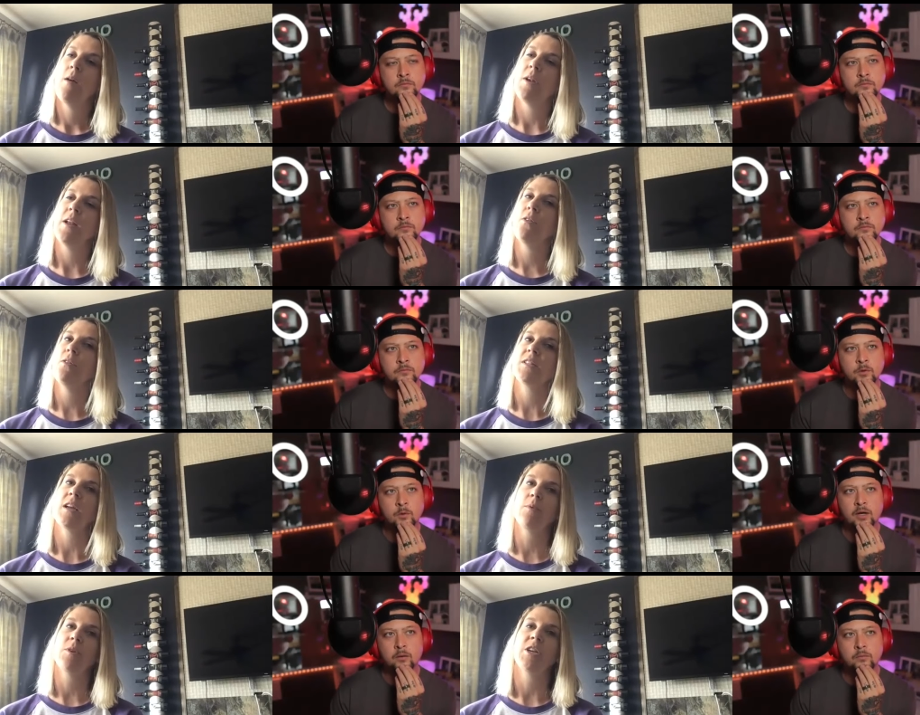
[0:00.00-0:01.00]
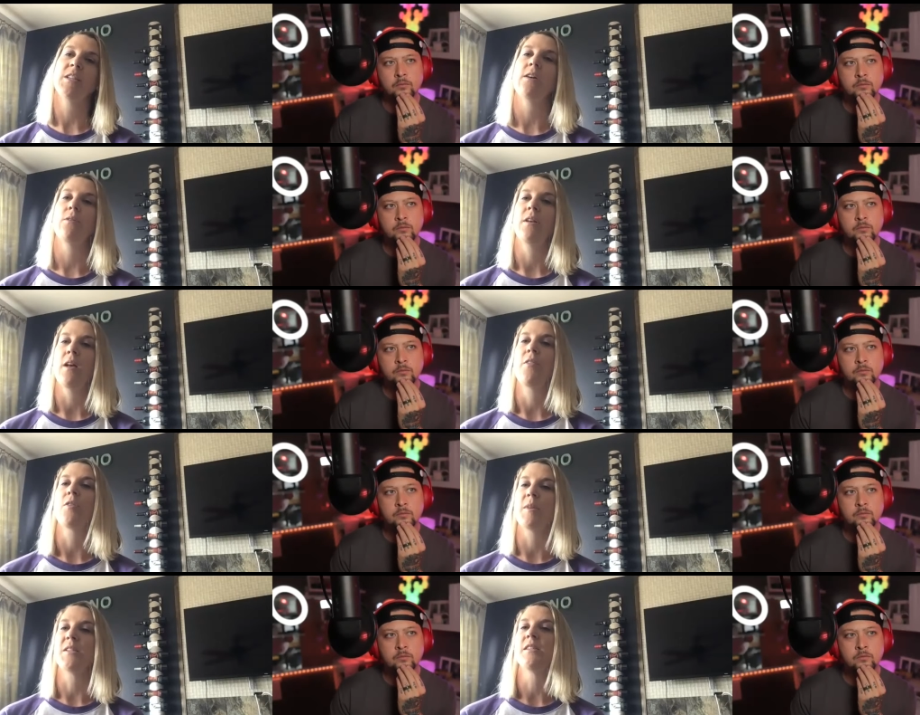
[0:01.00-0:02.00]
Speaker 1: But I noticed wow. I was shut down and other
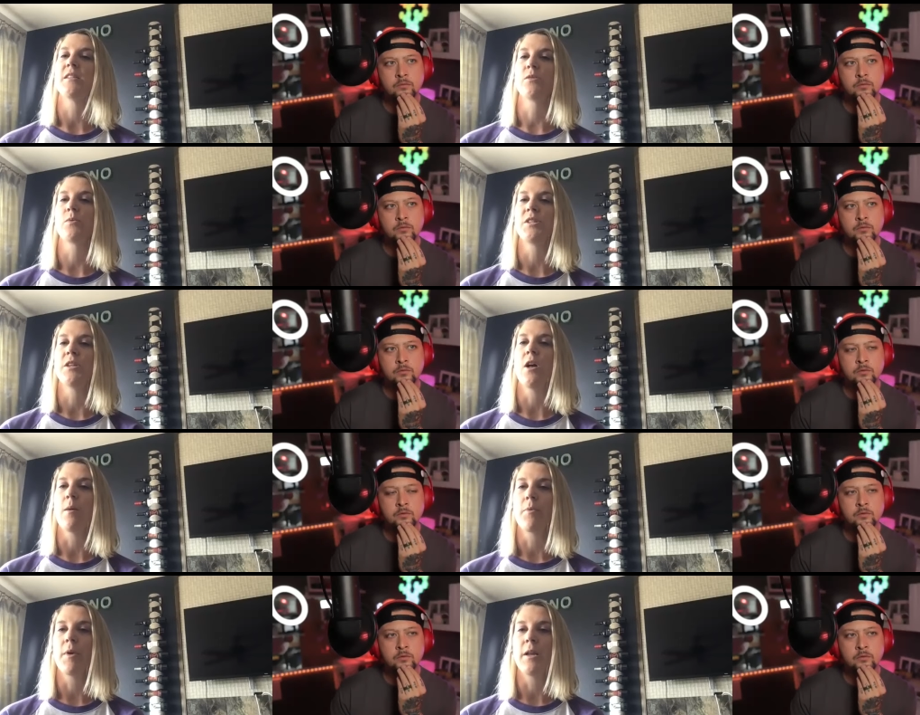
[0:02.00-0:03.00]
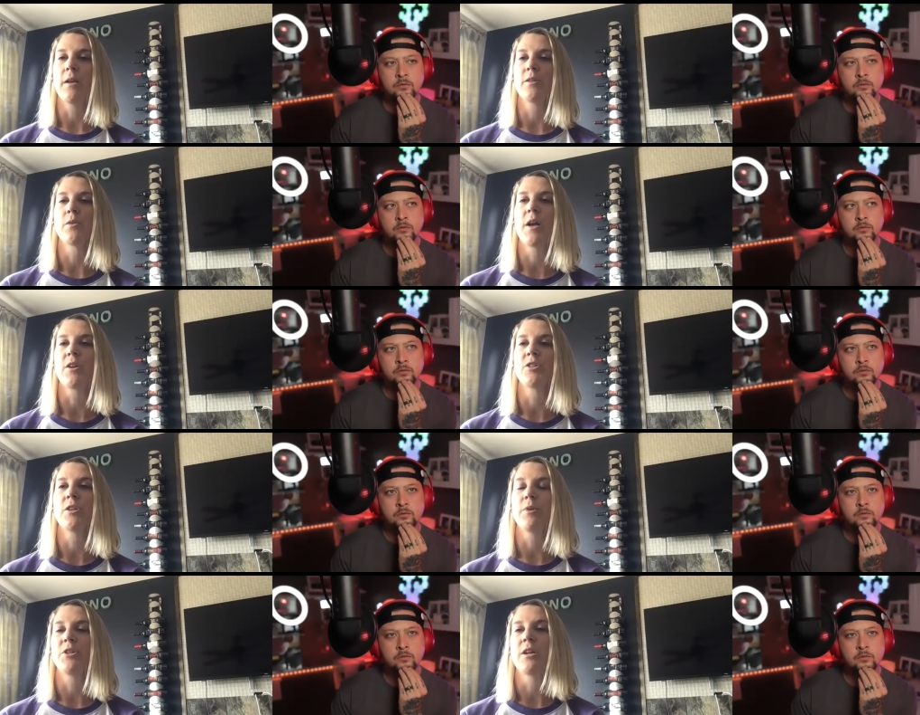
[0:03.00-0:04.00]
businesses were still operating, so I
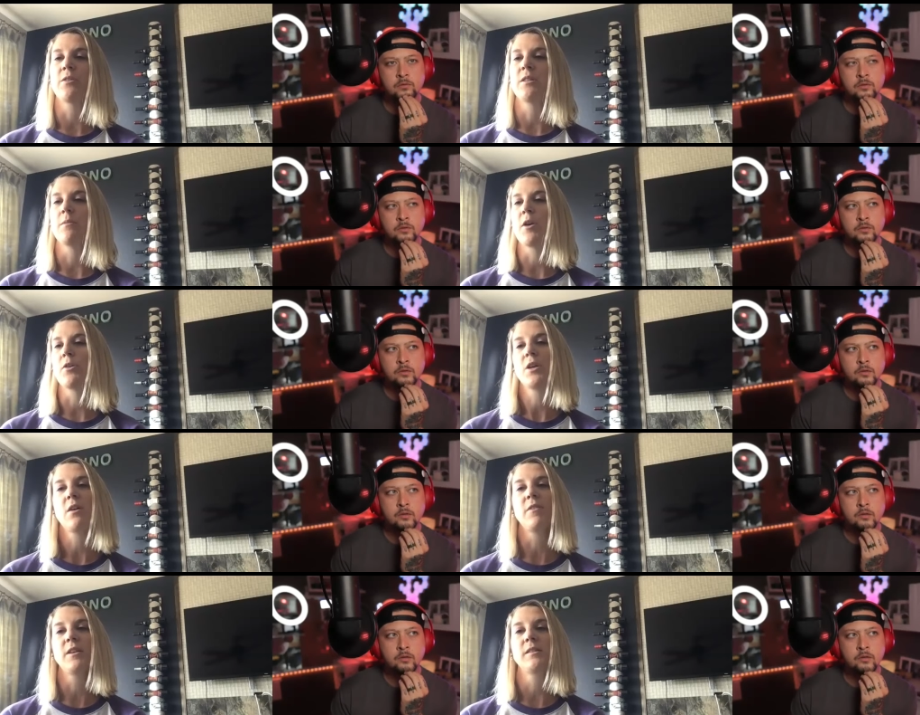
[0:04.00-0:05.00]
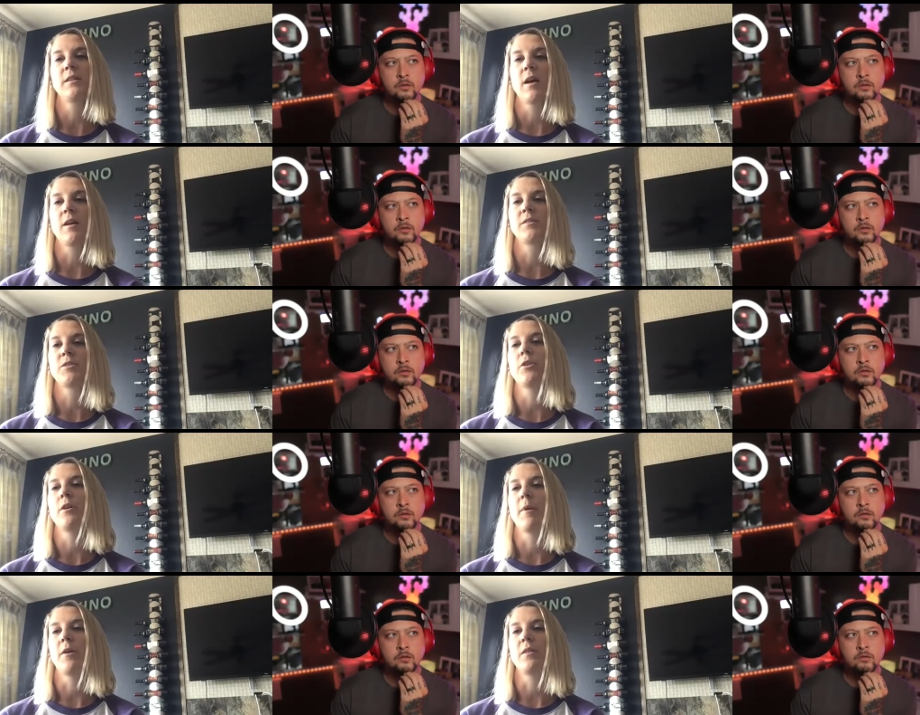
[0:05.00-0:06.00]
actually reached out to the mayor's office and asked her
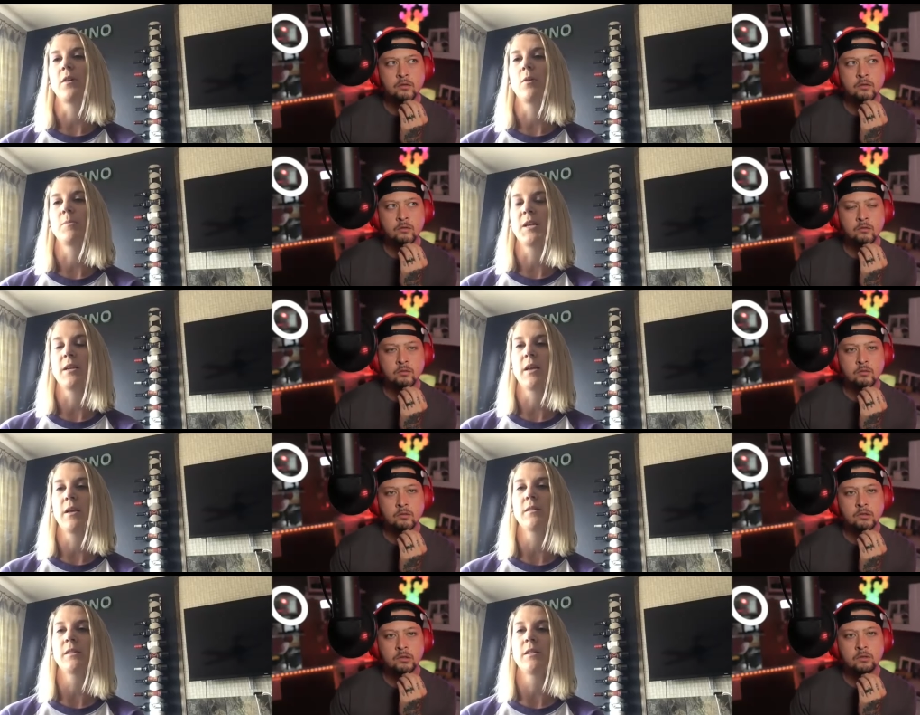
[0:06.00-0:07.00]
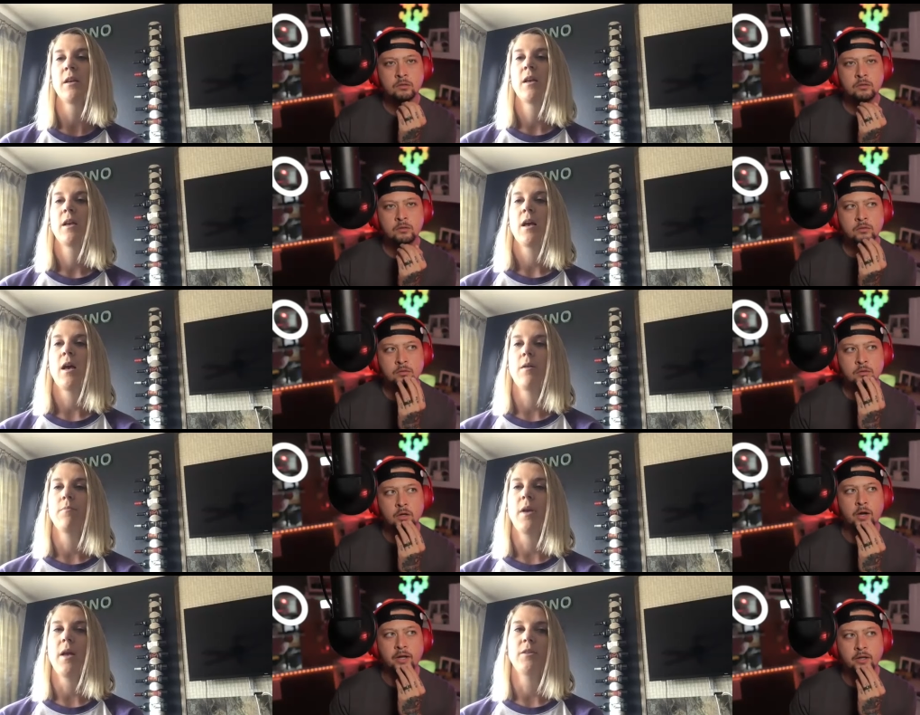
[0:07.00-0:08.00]
about the curbside kits. Um, okay.
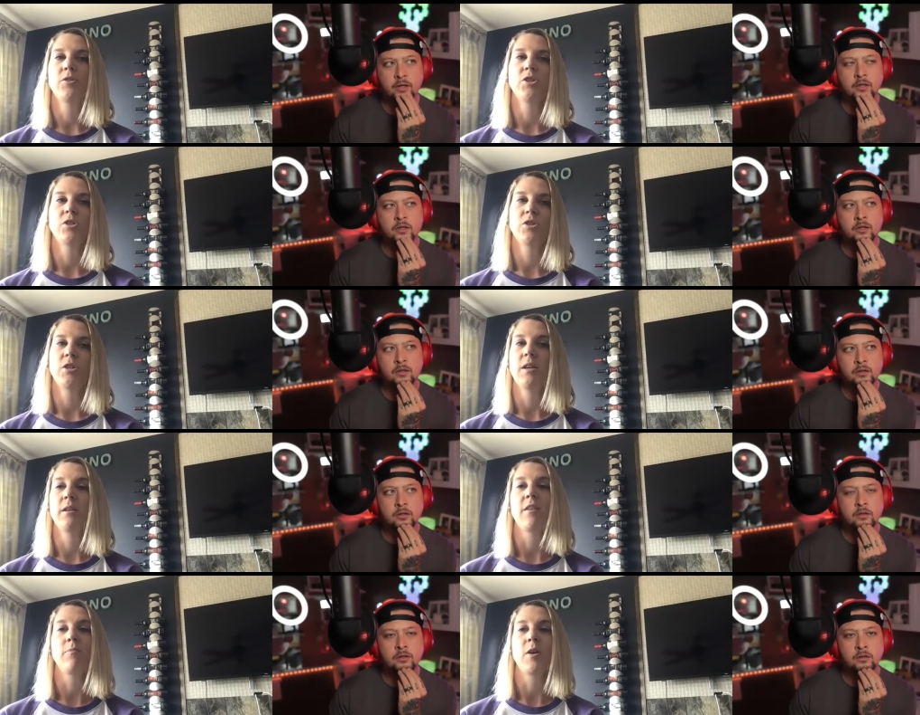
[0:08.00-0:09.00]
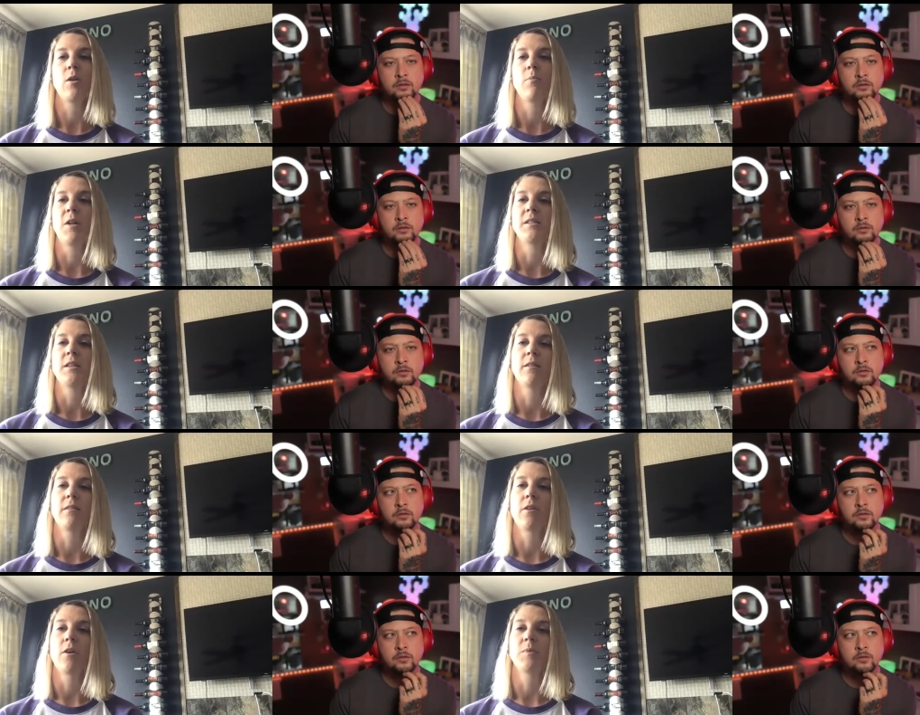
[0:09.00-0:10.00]
Um, and she gave me her blessing that
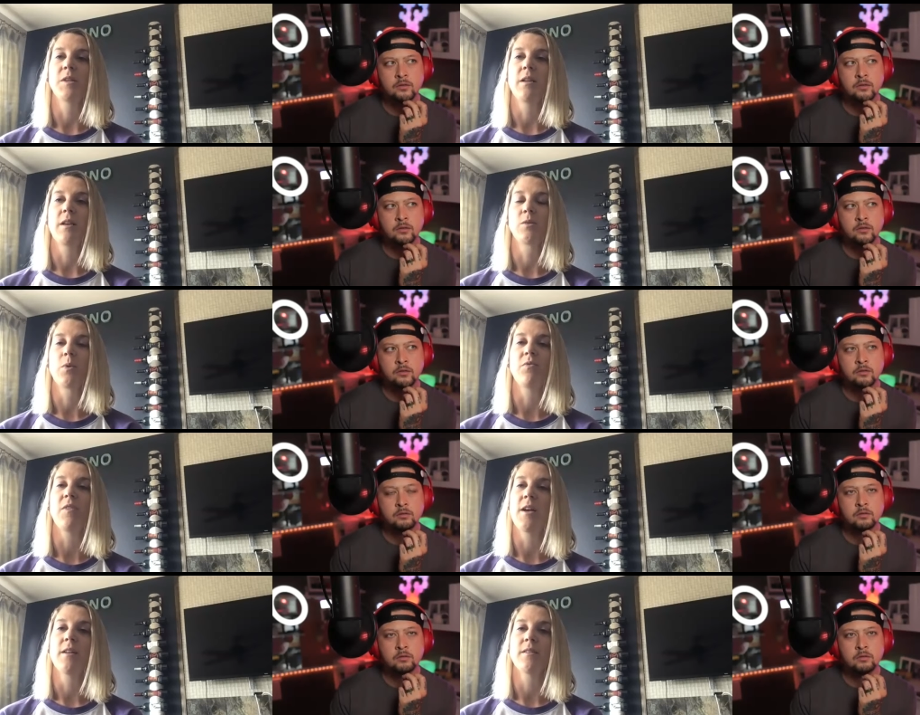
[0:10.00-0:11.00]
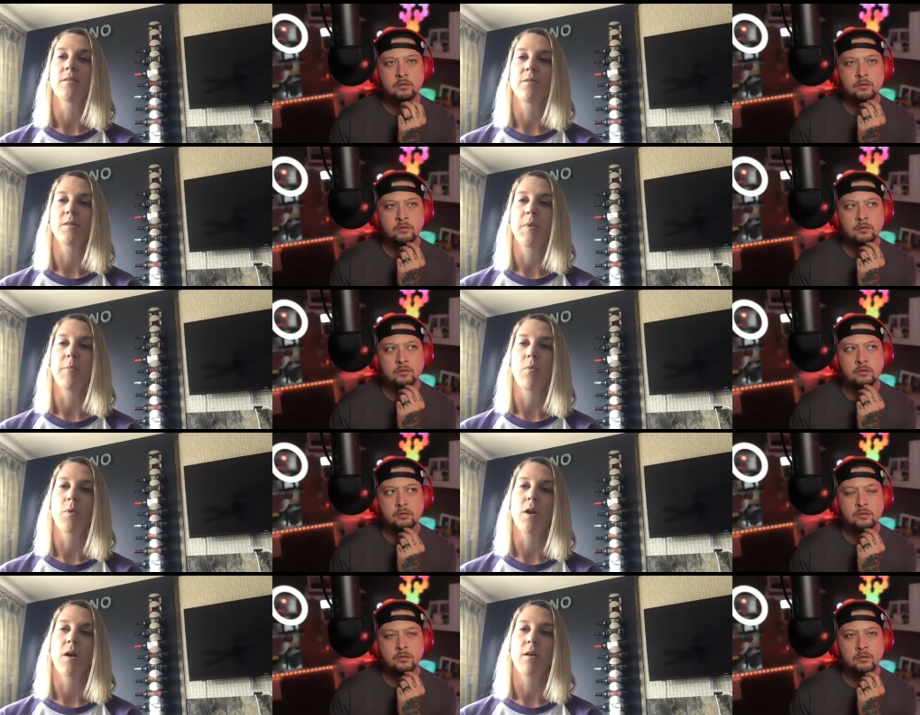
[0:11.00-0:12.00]
the curbside kits were fine as long as people
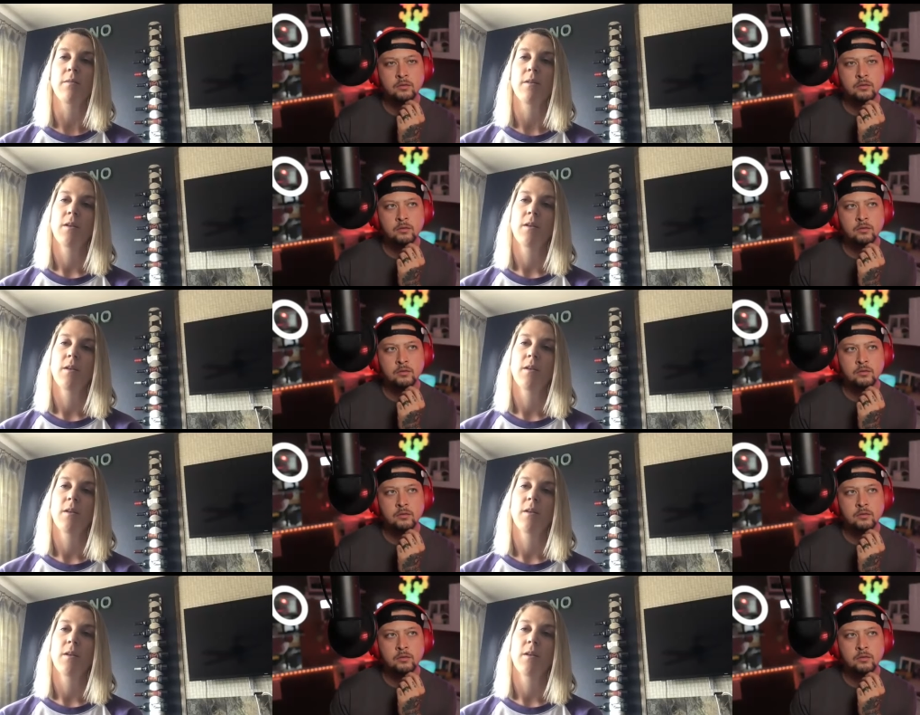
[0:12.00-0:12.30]
were not